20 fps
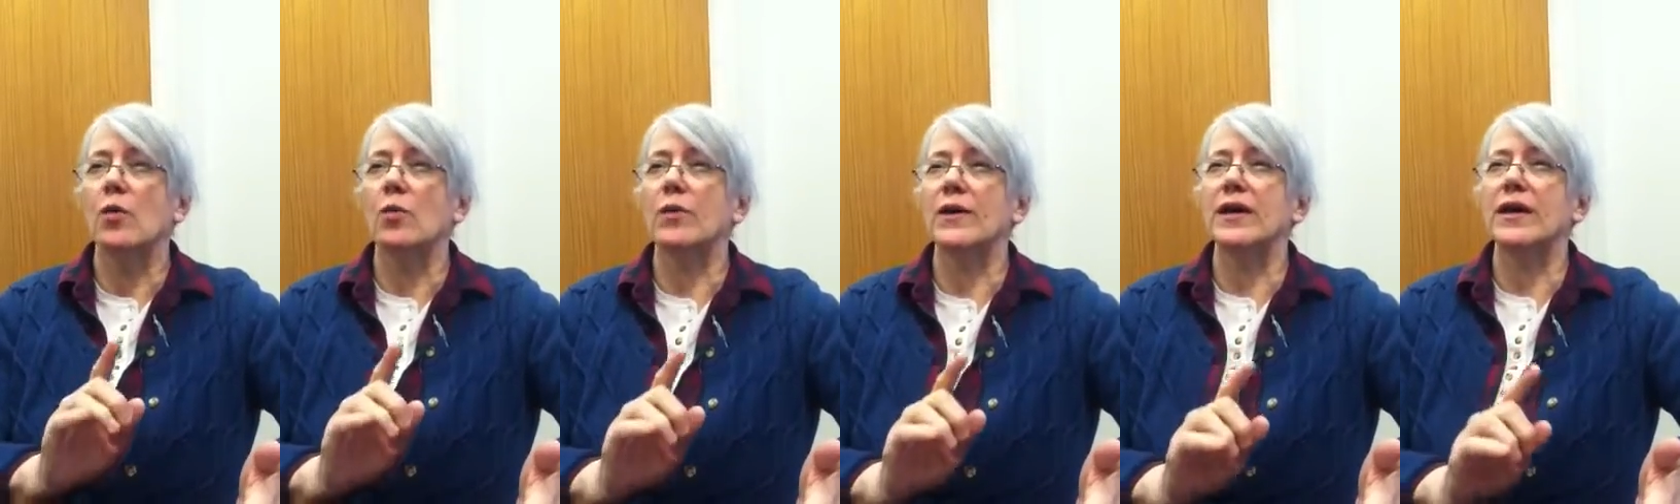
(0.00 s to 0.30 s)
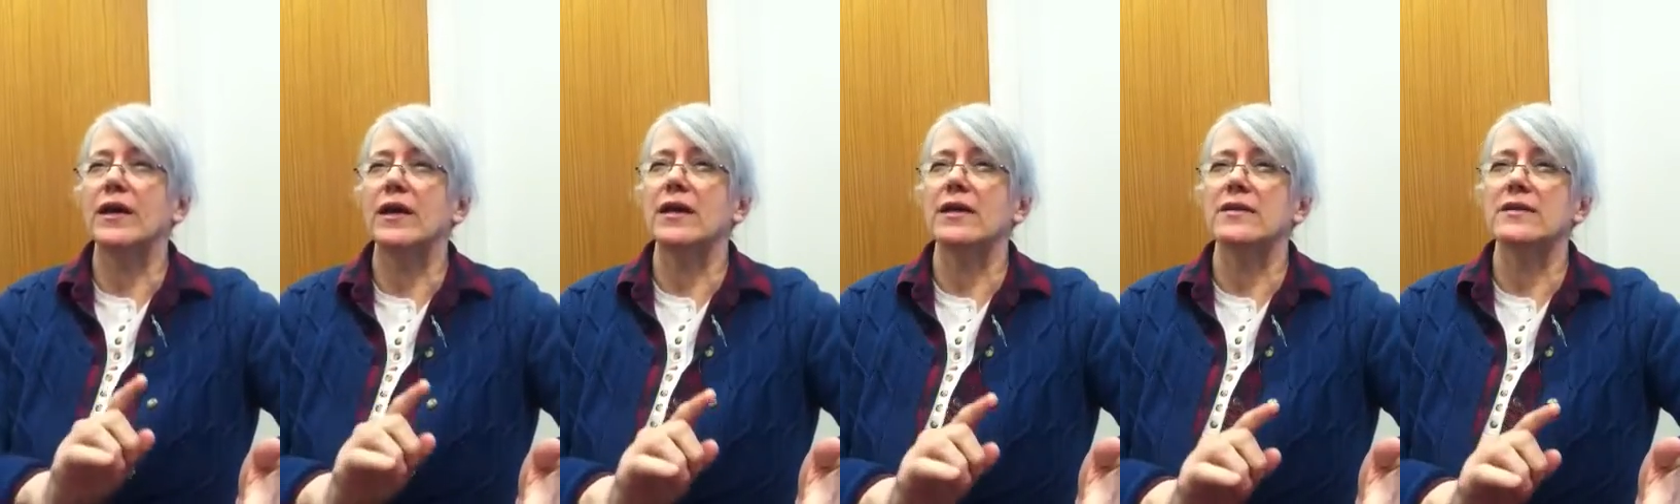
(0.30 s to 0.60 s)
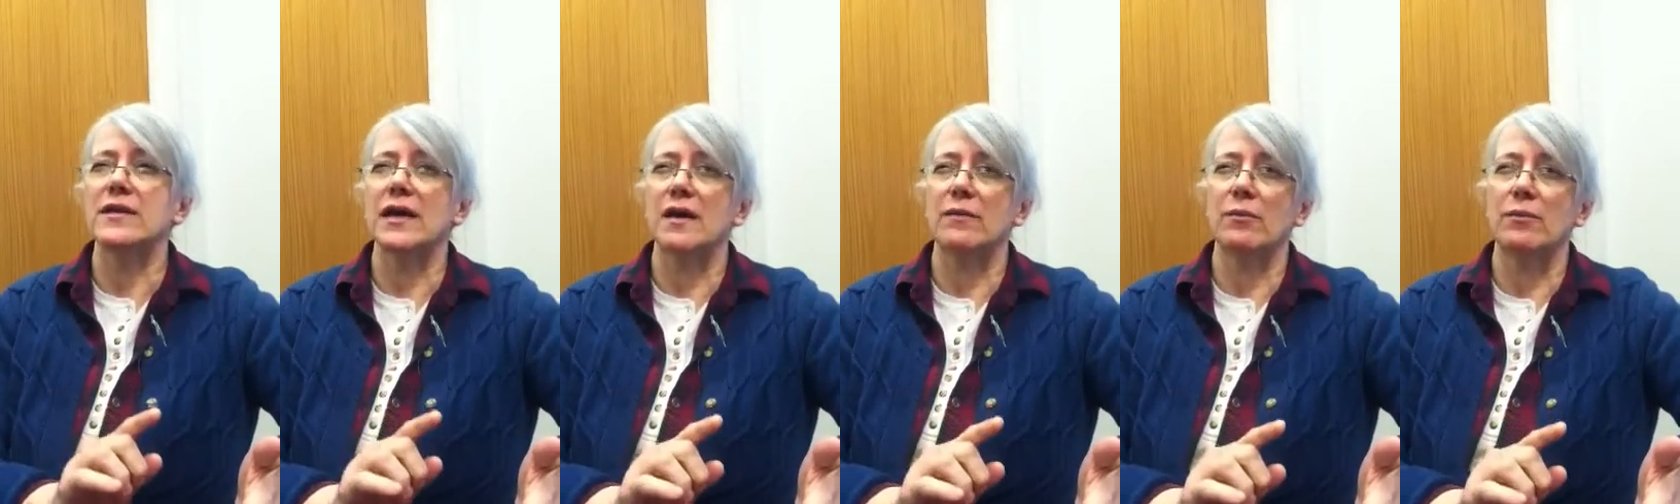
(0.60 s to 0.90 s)
We
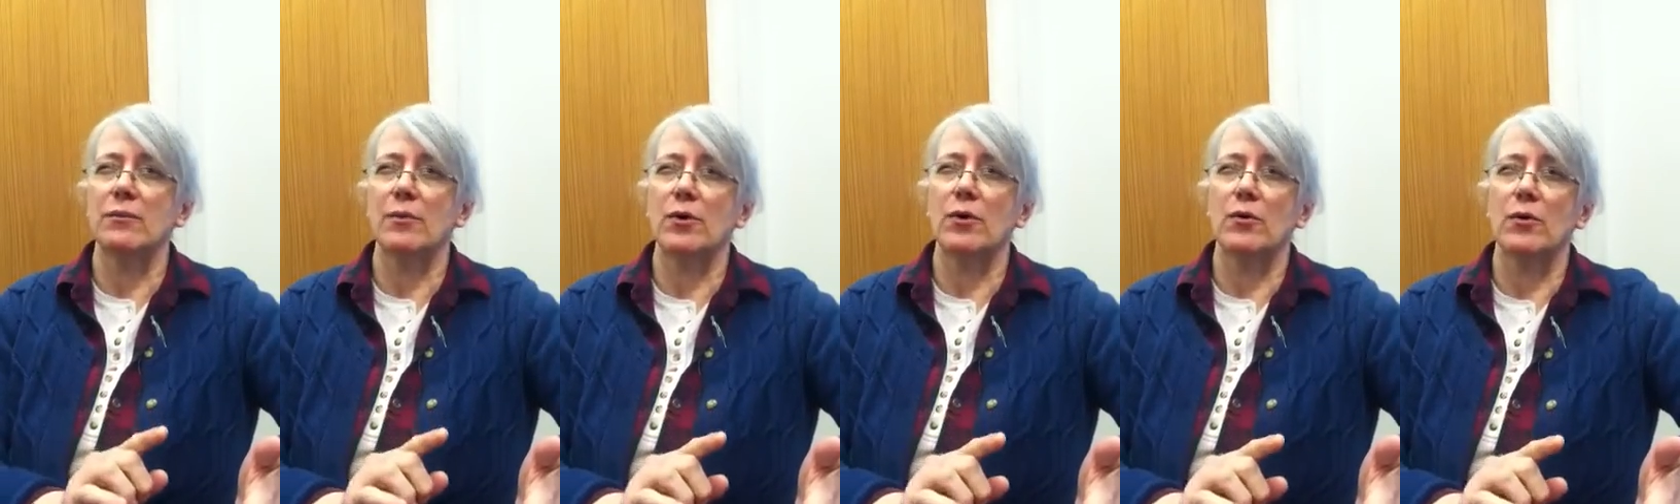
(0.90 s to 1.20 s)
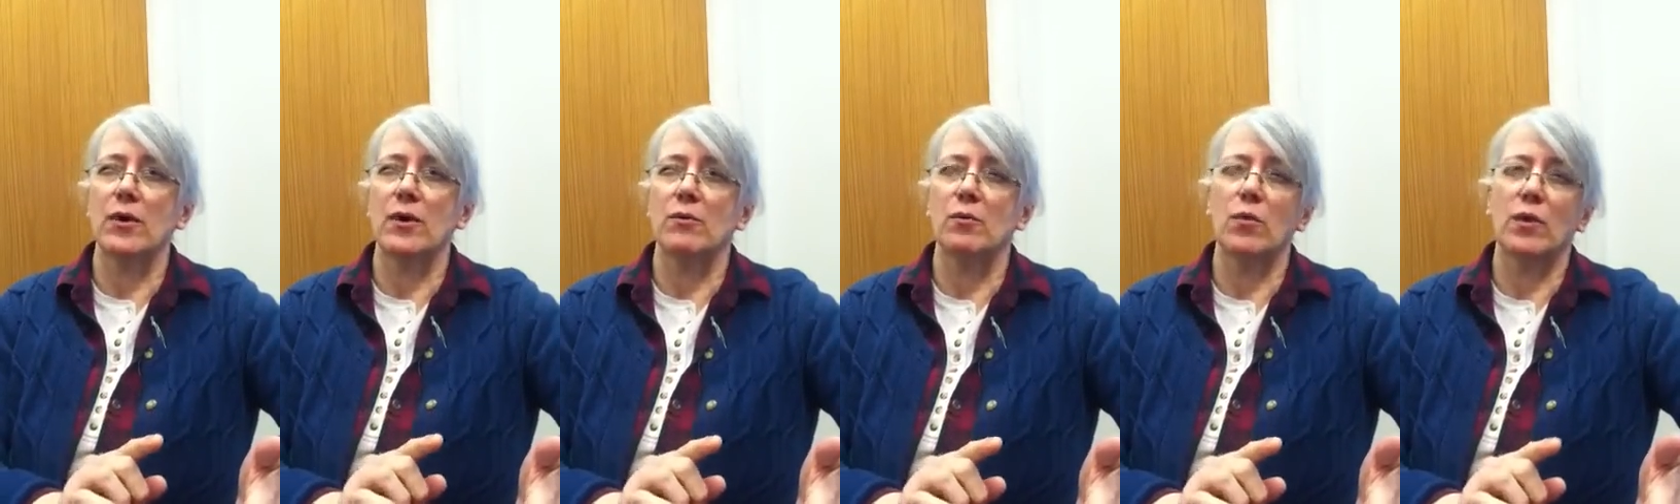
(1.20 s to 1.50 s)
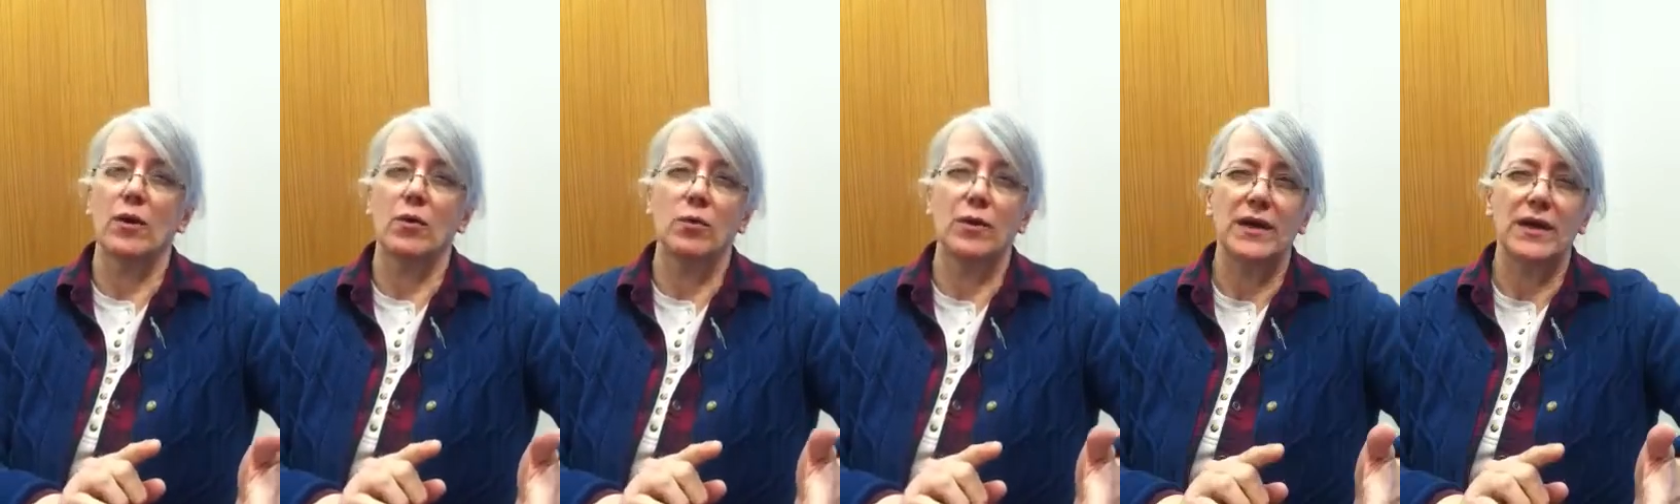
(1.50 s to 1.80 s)
set up a program
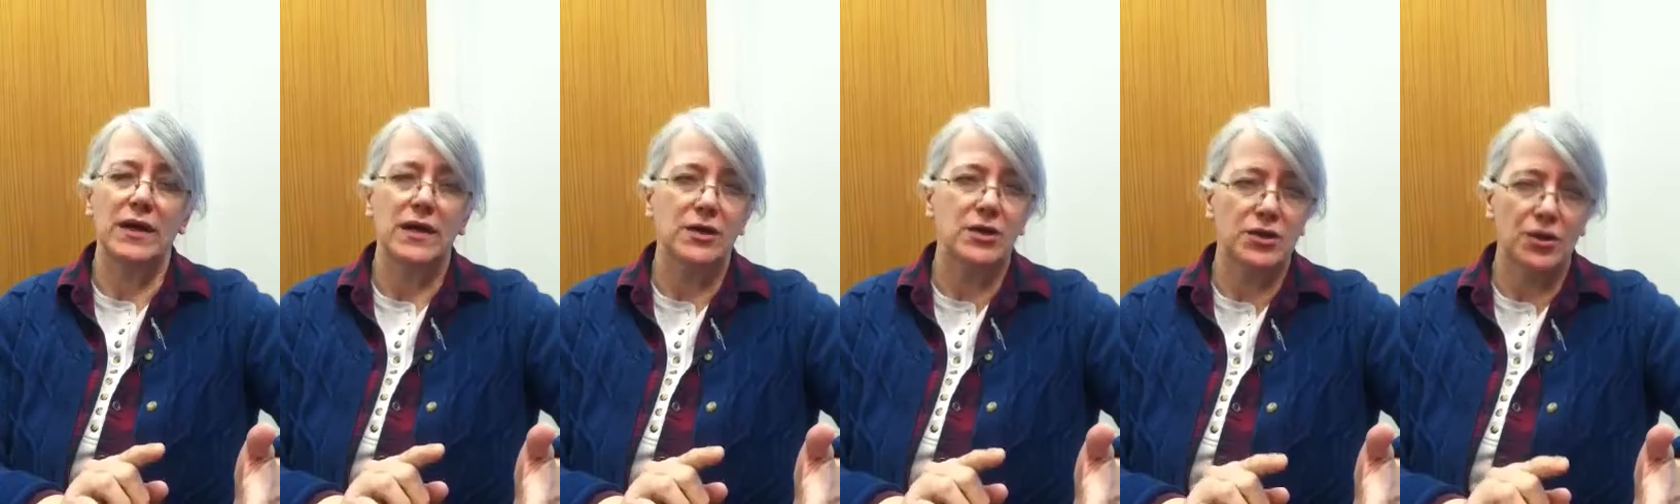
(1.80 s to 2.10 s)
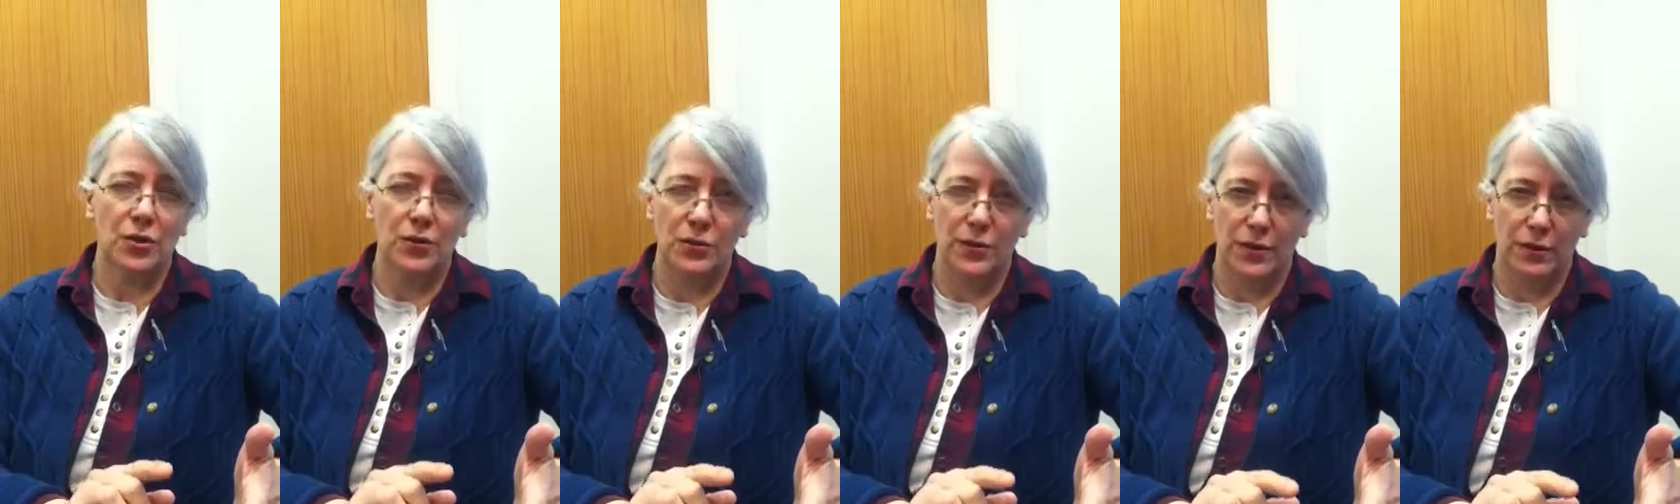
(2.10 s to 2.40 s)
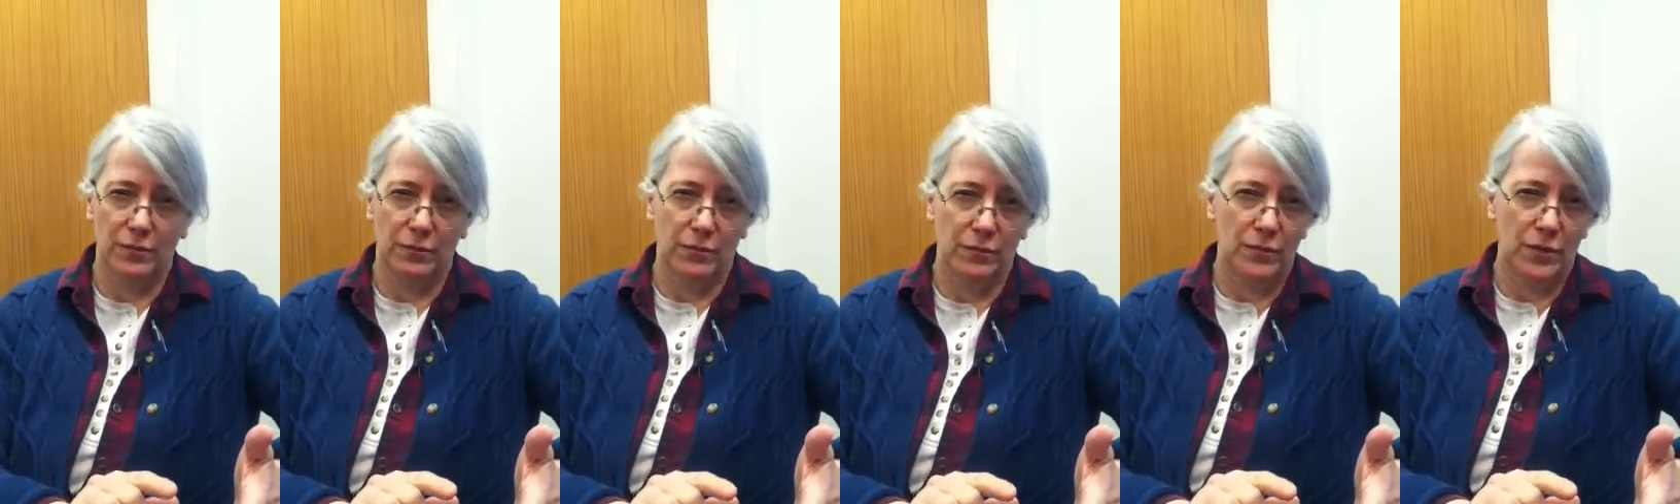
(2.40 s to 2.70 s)
where we showed
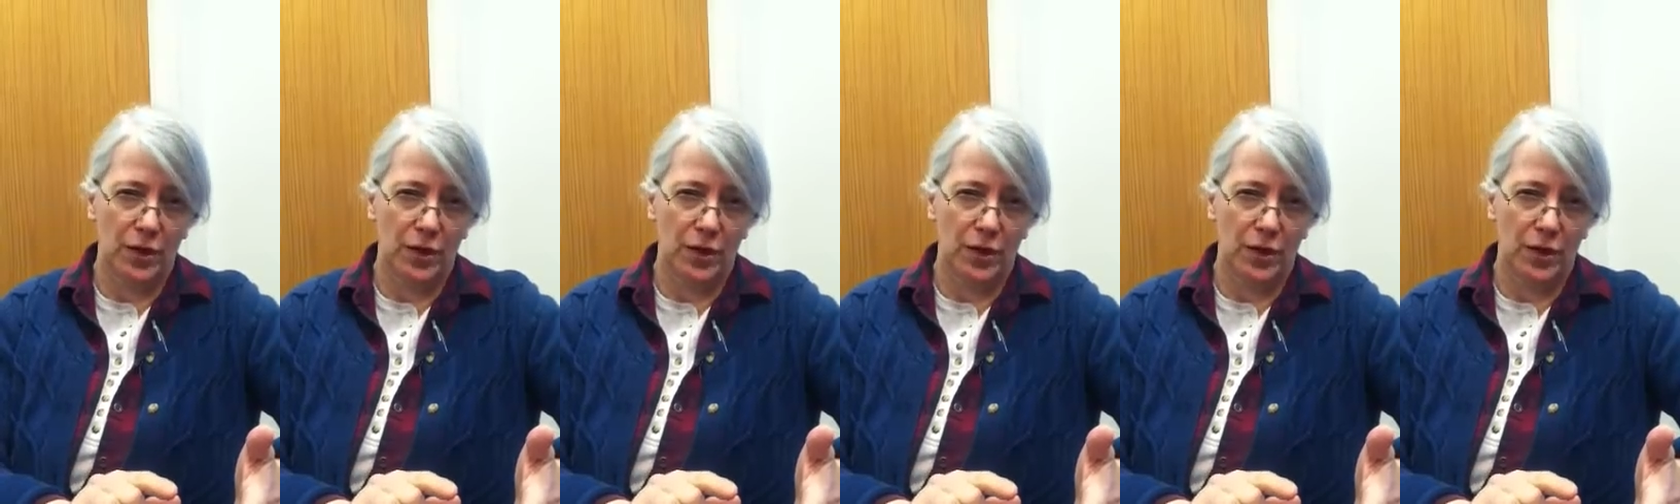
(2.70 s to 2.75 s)
them,